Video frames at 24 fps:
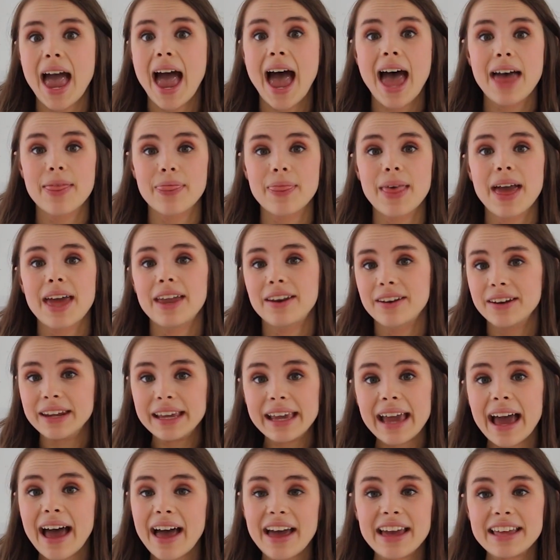And
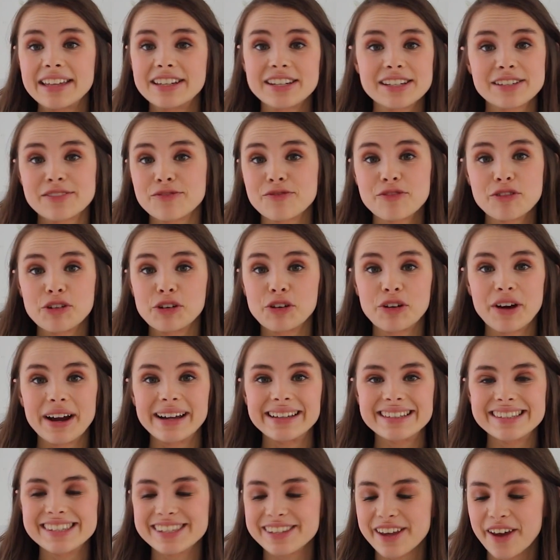then, yeah, it doesn't feel
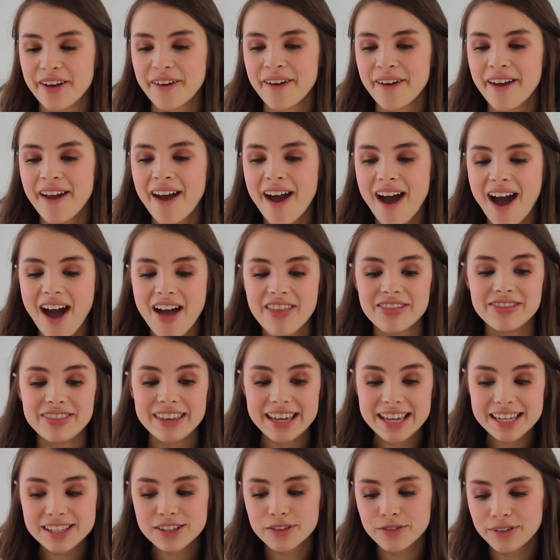great. So
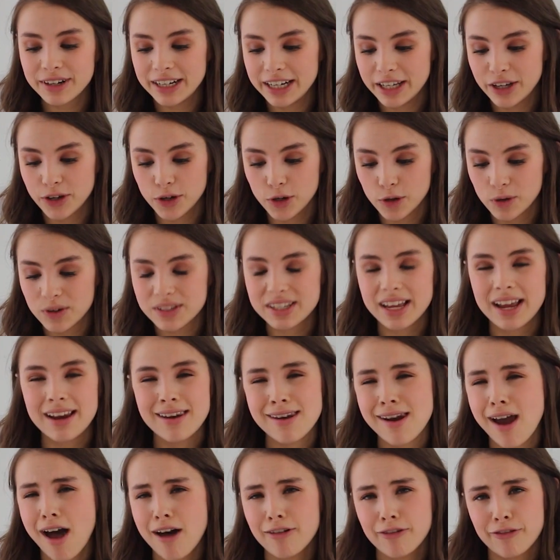these are really cool because I
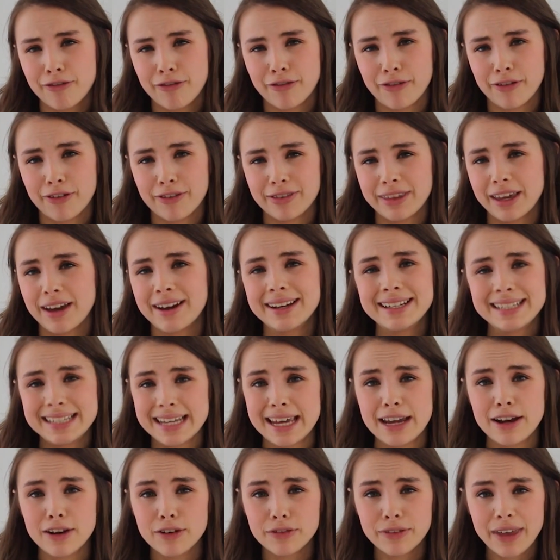love the
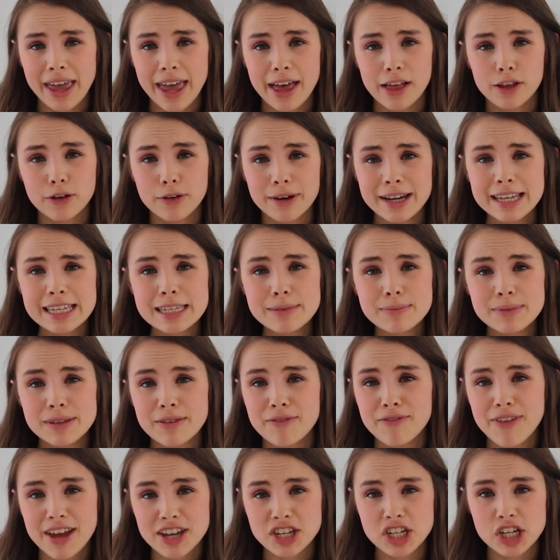idea of kale crisps
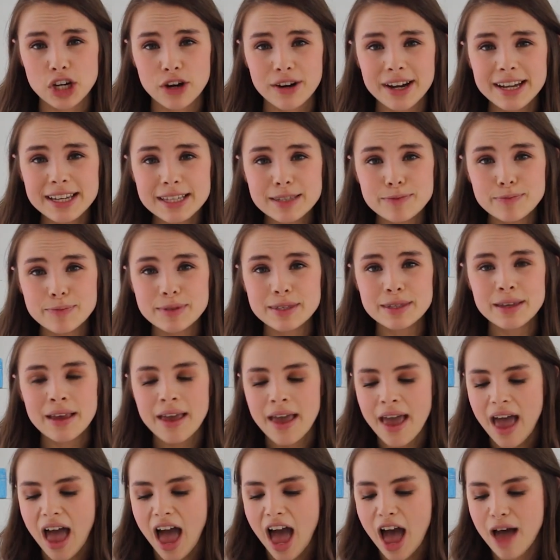and veggie crisps
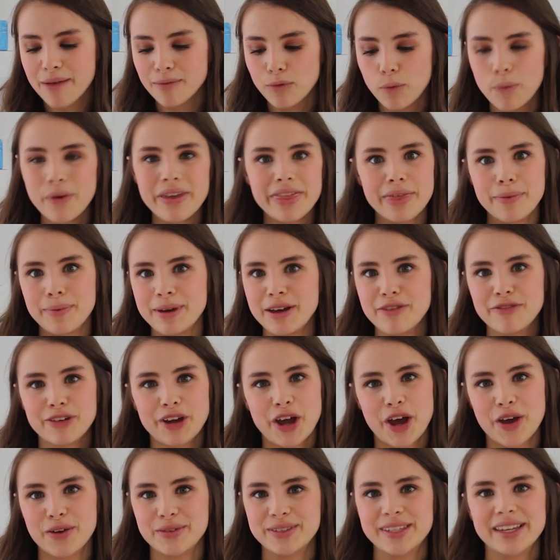with a bit of
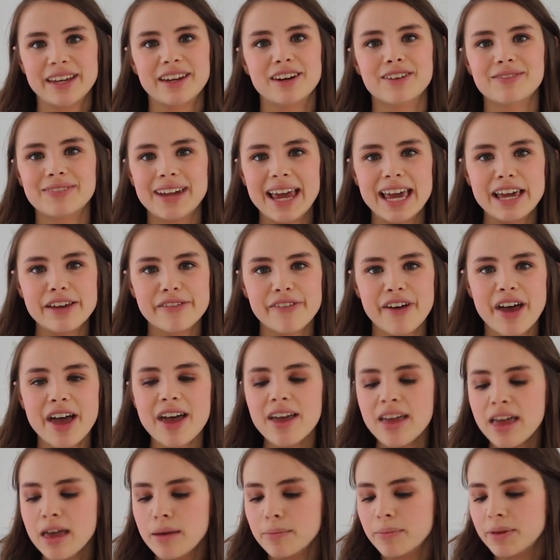a coating and a
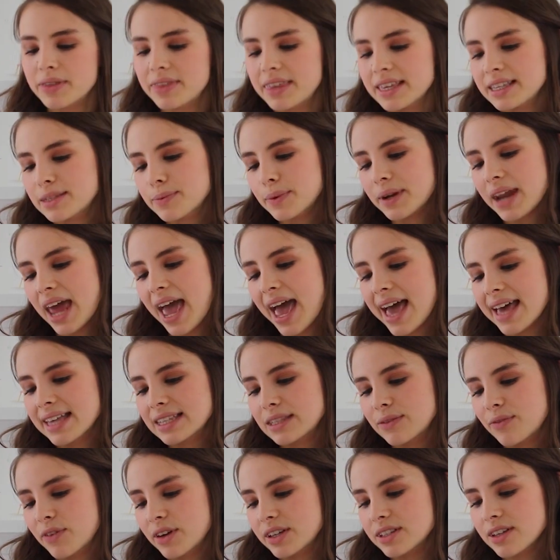flavour. But this one
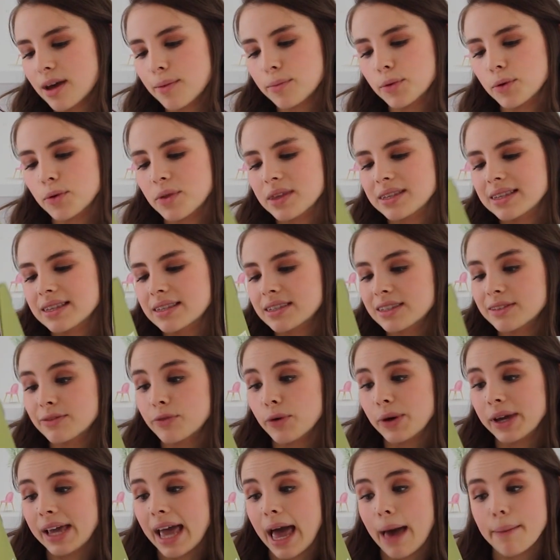has, for example, this is
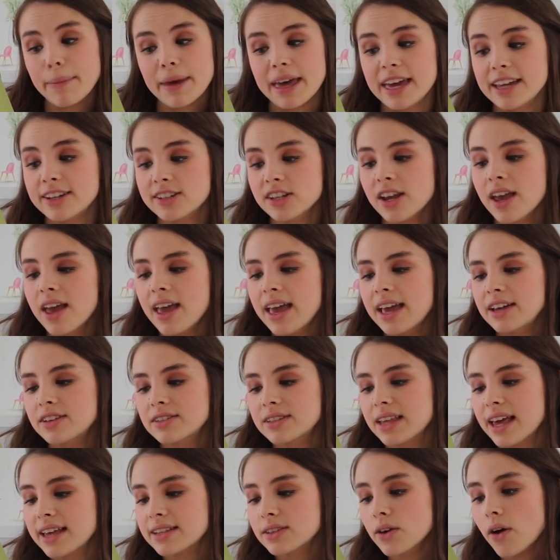Savoy cabbage. It
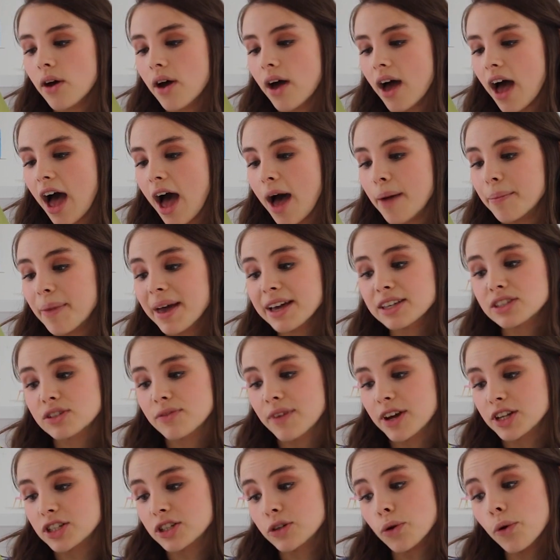just has
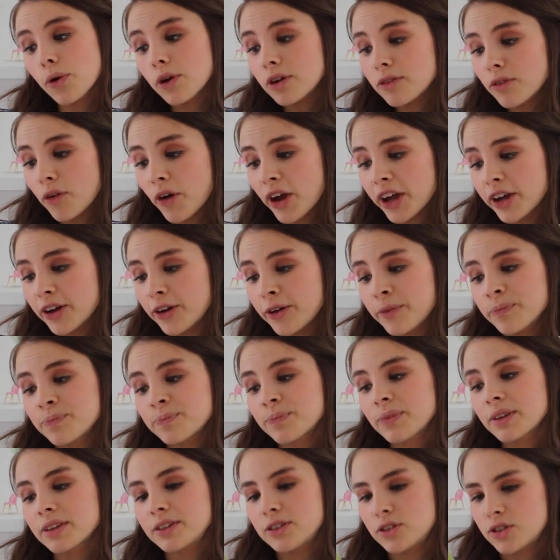extra virgin olive oil,
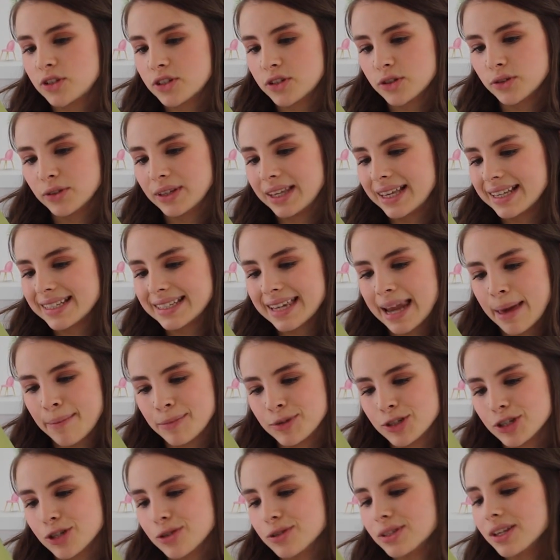nutritional yeast,
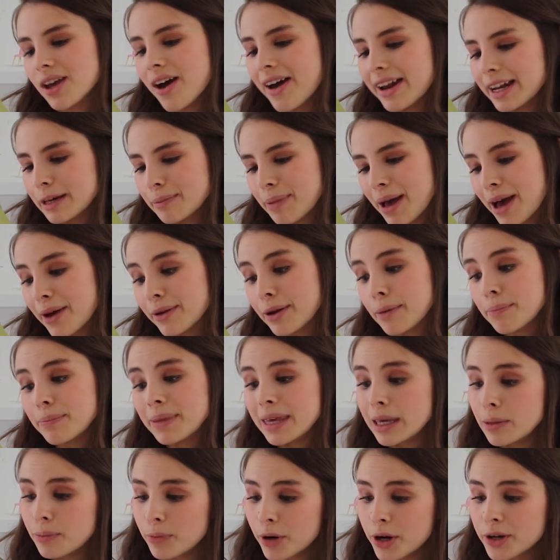lemon juice, garlic powder,
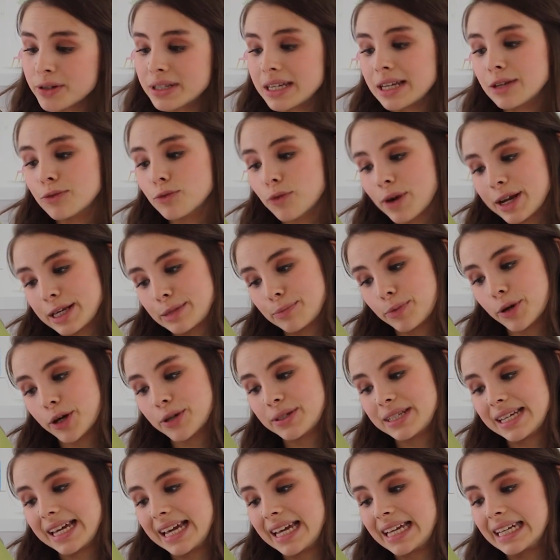pea protein, rice
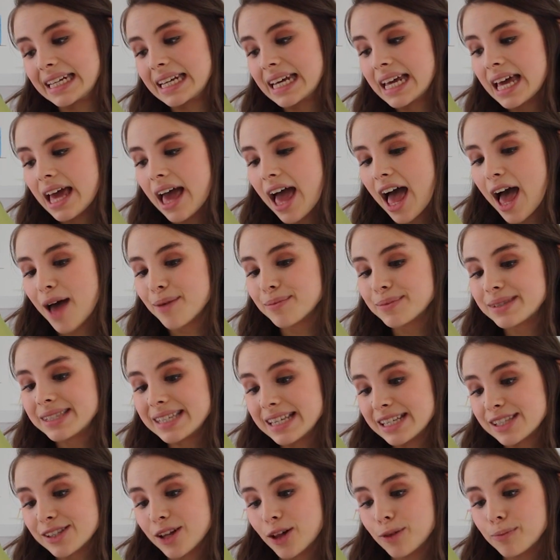protein,
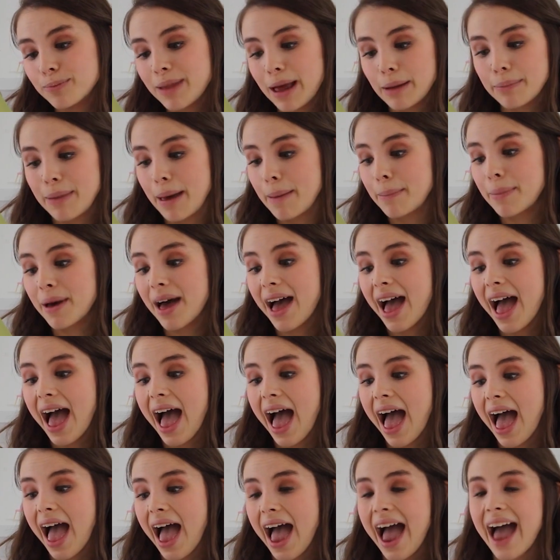sea salt, black pepper,
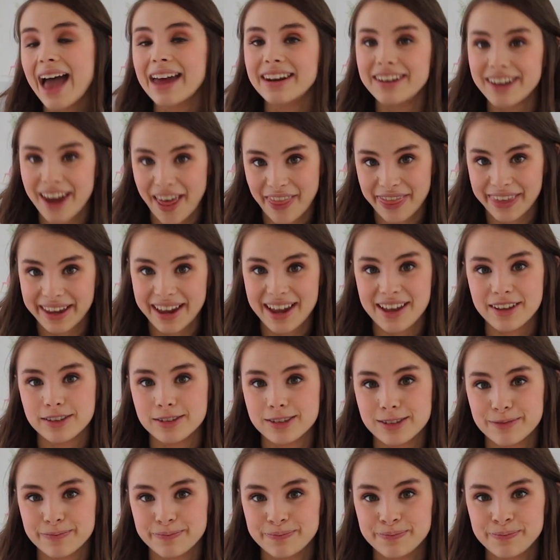and nothing
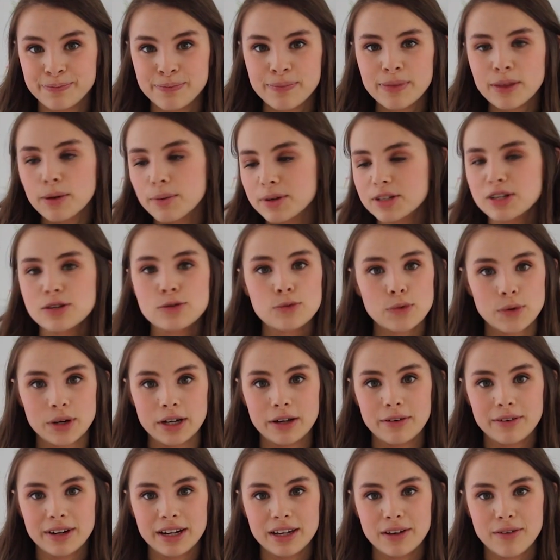else, which is
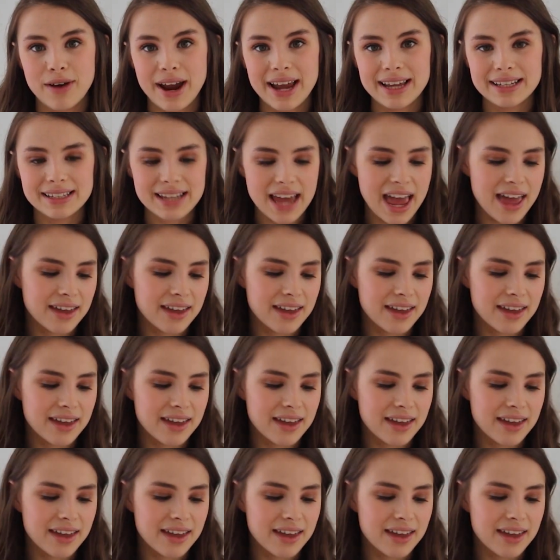really great.